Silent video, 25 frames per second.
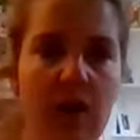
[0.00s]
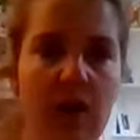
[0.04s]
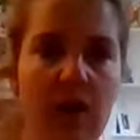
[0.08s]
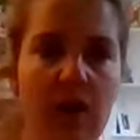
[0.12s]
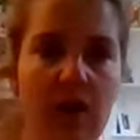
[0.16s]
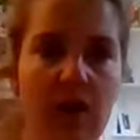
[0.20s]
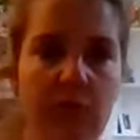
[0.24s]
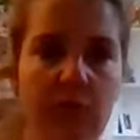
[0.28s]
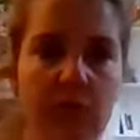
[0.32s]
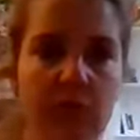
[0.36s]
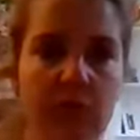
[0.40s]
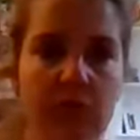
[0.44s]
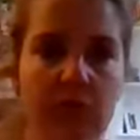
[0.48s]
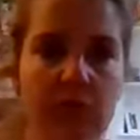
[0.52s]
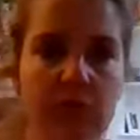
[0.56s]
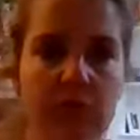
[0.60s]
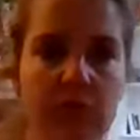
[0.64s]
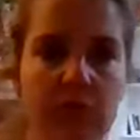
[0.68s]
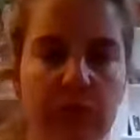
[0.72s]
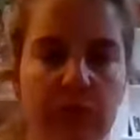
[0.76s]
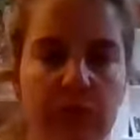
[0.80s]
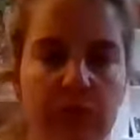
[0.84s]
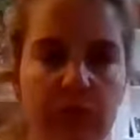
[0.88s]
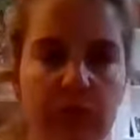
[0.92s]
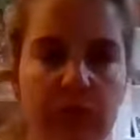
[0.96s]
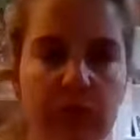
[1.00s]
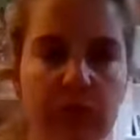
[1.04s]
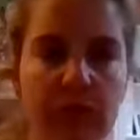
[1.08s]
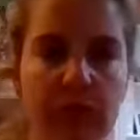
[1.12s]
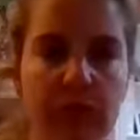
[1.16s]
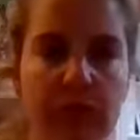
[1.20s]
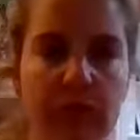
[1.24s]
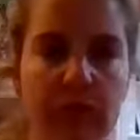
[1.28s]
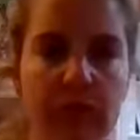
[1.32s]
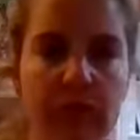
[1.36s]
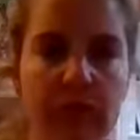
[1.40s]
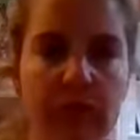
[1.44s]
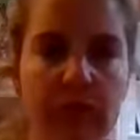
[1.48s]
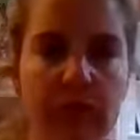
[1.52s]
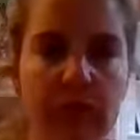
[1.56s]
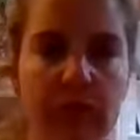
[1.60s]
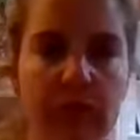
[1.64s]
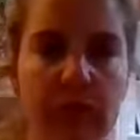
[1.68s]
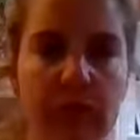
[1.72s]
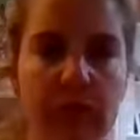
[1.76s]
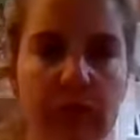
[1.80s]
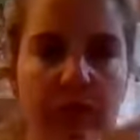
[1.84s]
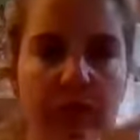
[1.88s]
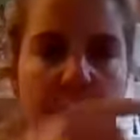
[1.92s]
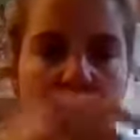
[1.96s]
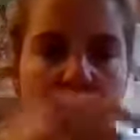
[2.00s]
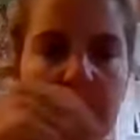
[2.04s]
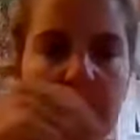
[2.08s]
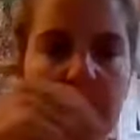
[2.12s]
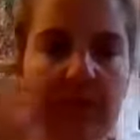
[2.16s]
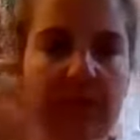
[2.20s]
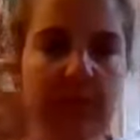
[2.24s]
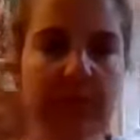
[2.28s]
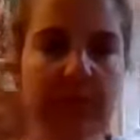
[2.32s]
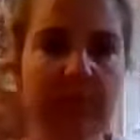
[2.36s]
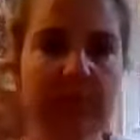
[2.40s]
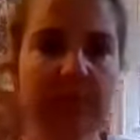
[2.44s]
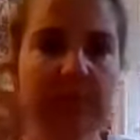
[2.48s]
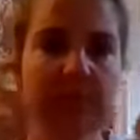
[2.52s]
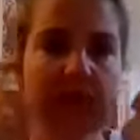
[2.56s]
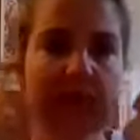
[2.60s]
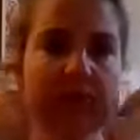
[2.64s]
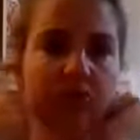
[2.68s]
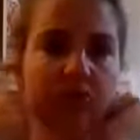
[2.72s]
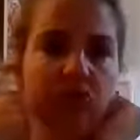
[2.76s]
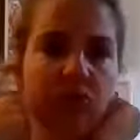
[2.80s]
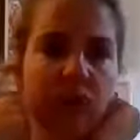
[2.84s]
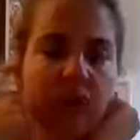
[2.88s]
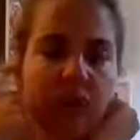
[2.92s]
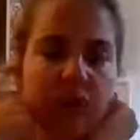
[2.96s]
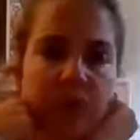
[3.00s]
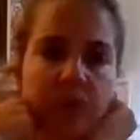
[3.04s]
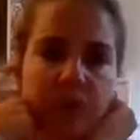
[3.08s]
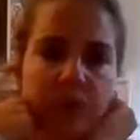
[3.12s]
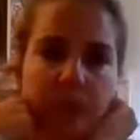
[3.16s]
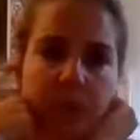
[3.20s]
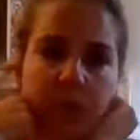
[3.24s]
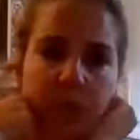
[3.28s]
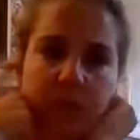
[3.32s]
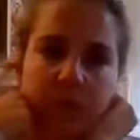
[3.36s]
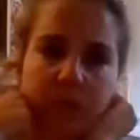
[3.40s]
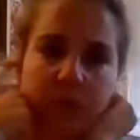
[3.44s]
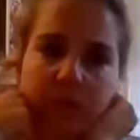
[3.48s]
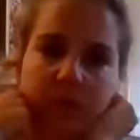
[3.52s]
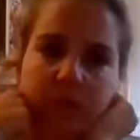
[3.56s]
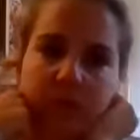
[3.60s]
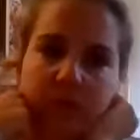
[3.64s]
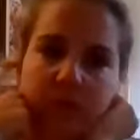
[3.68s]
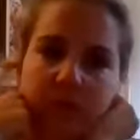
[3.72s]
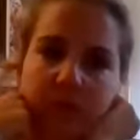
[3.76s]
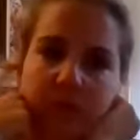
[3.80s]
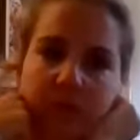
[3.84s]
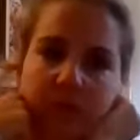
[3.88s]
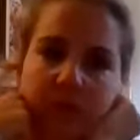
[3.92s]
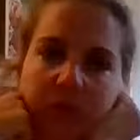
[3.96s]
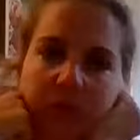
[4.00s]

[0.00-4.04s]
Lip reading: dog, move through a chaturanga, or maybe find child's pose.